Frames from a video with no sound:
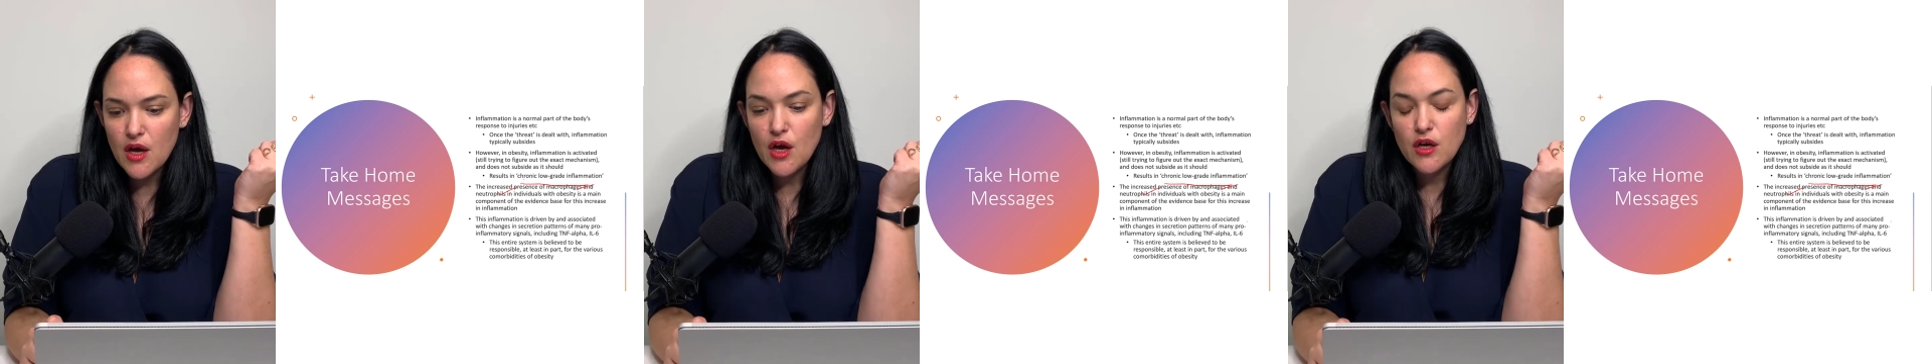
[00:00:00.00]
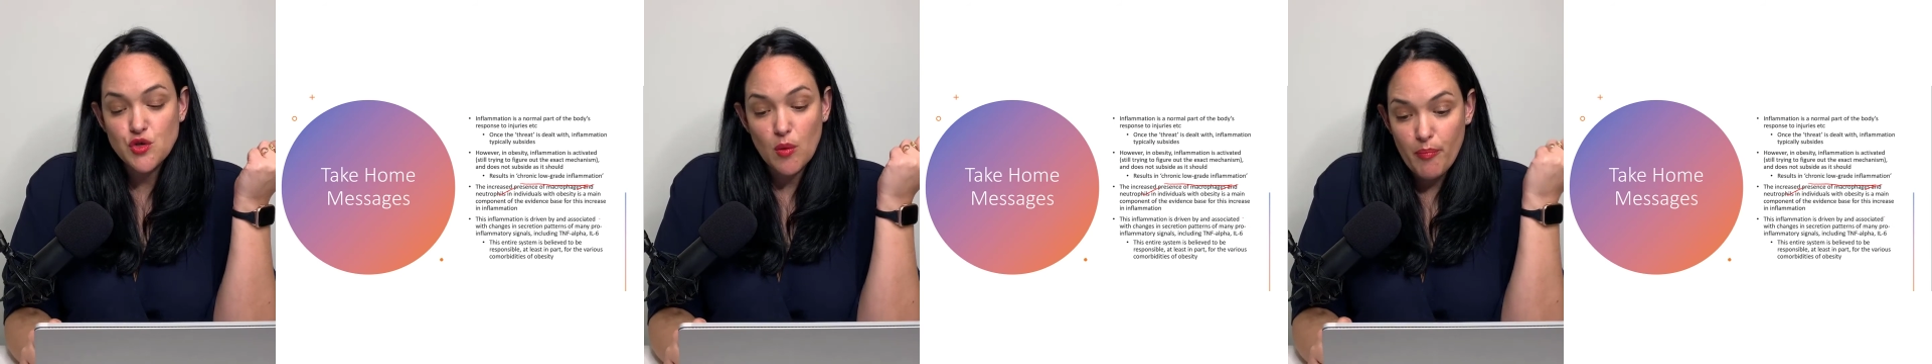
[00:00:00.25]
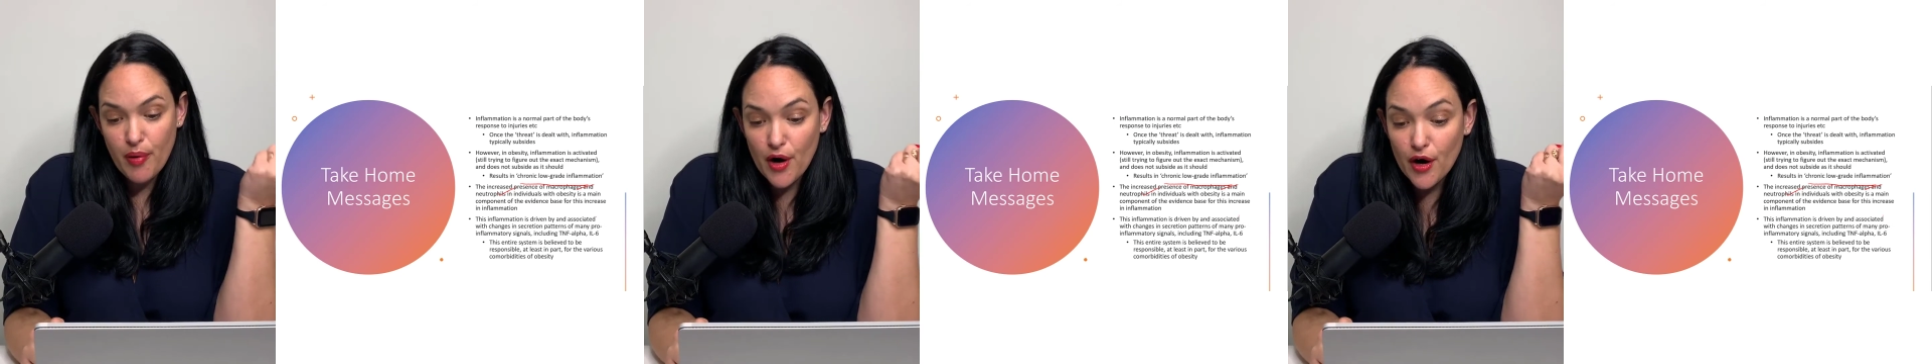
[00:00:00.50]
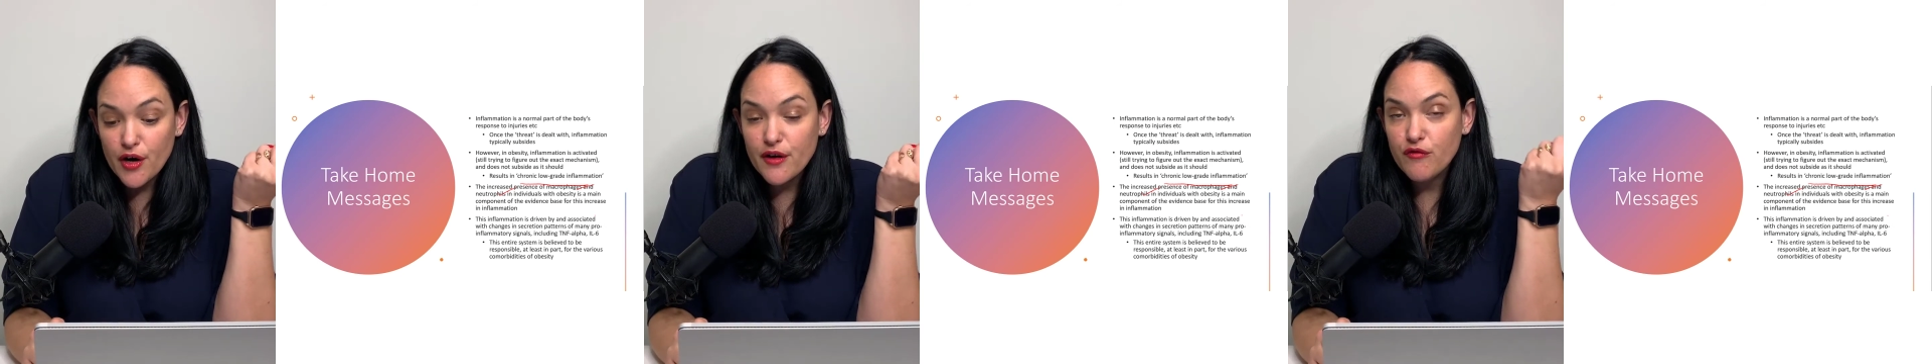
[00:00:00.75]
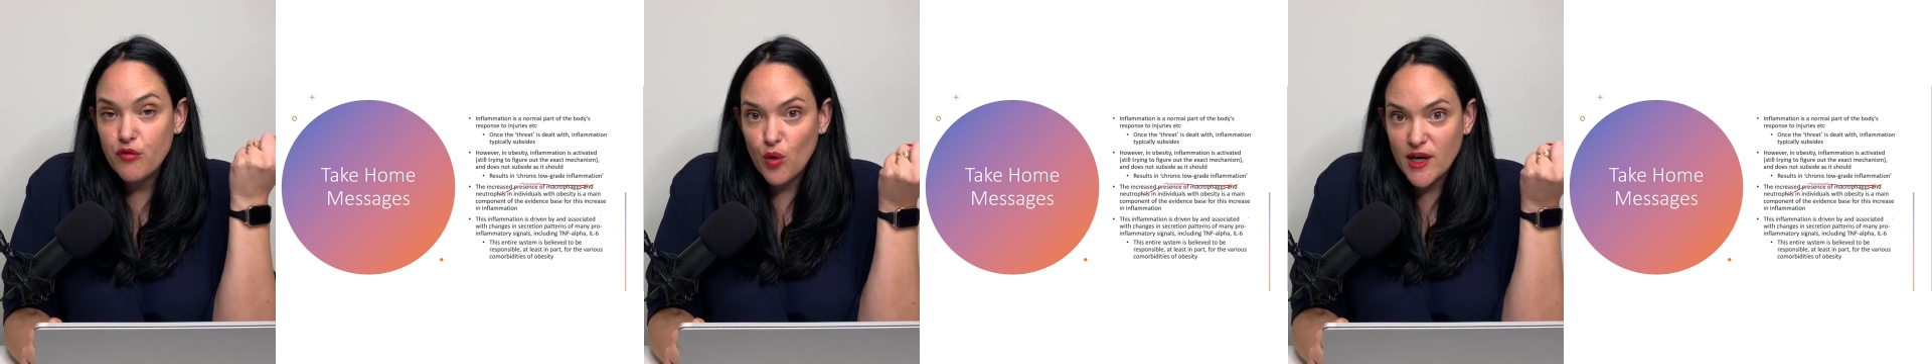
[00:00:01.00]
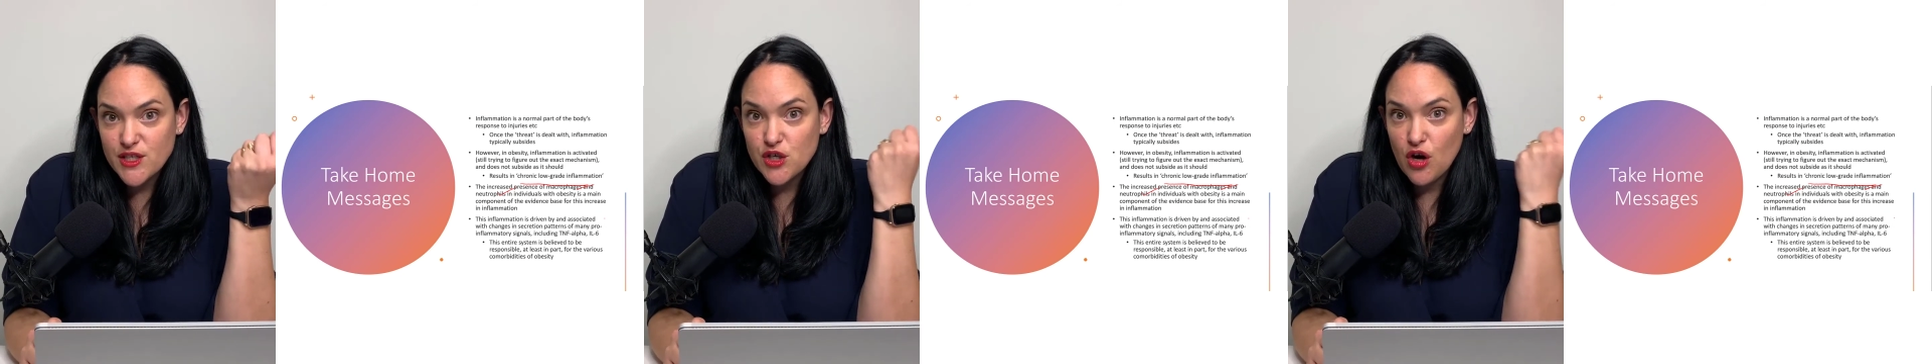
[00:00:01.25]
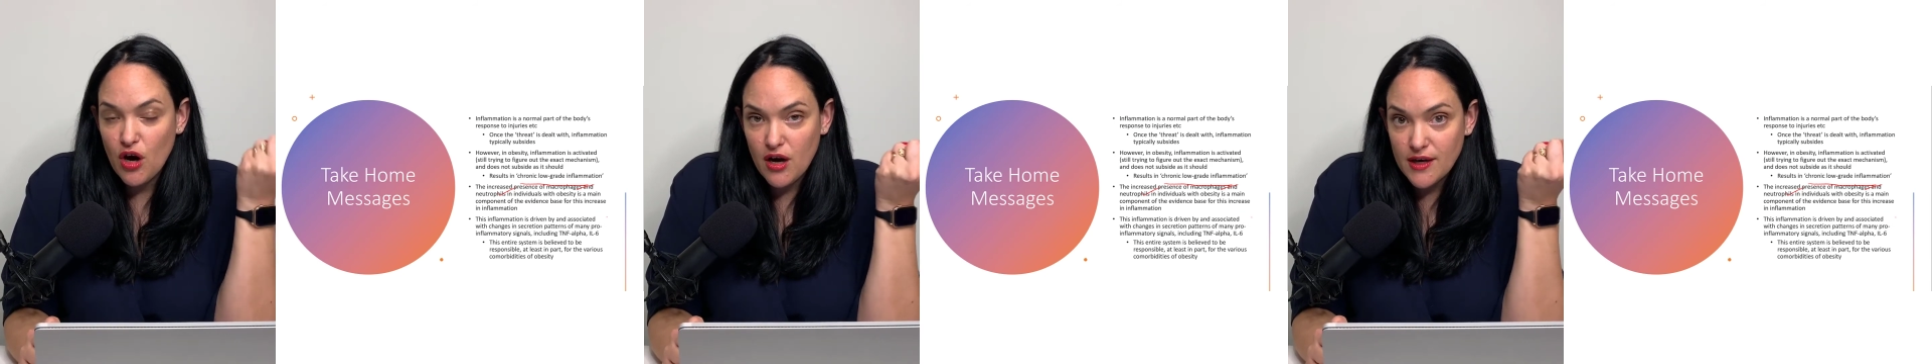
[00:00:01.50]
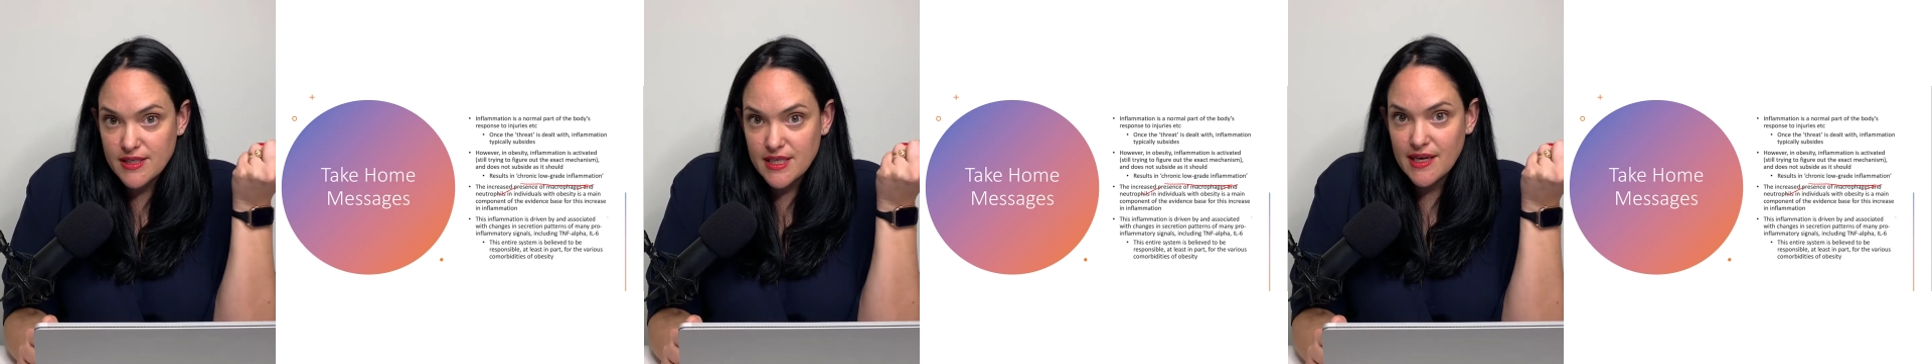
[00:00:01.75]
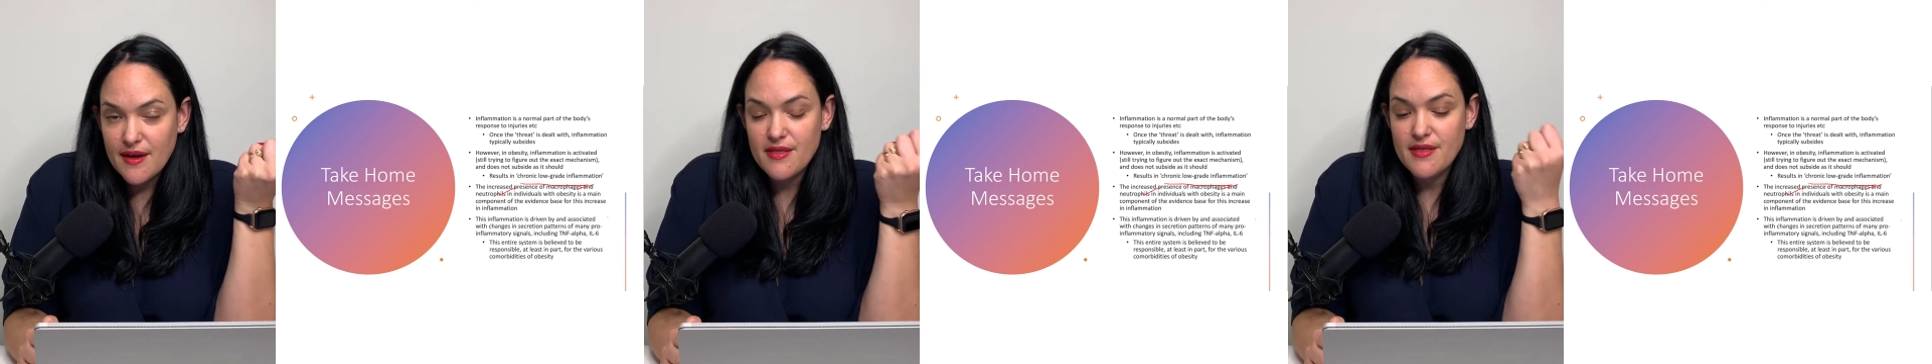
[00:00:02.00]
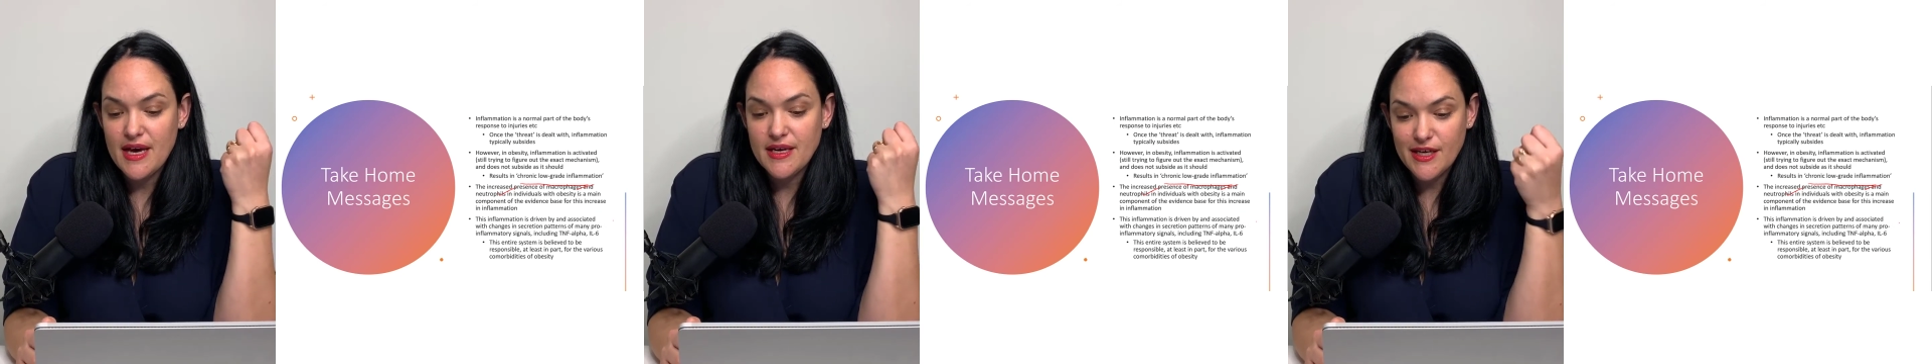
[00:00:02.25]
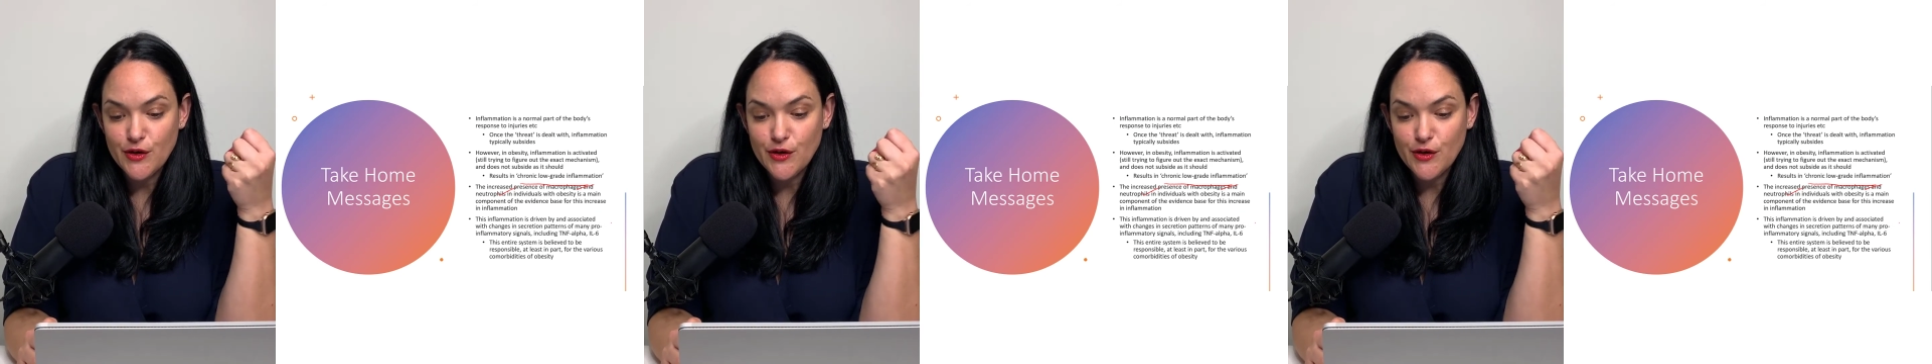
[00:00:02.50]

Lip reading: So part of what's causing that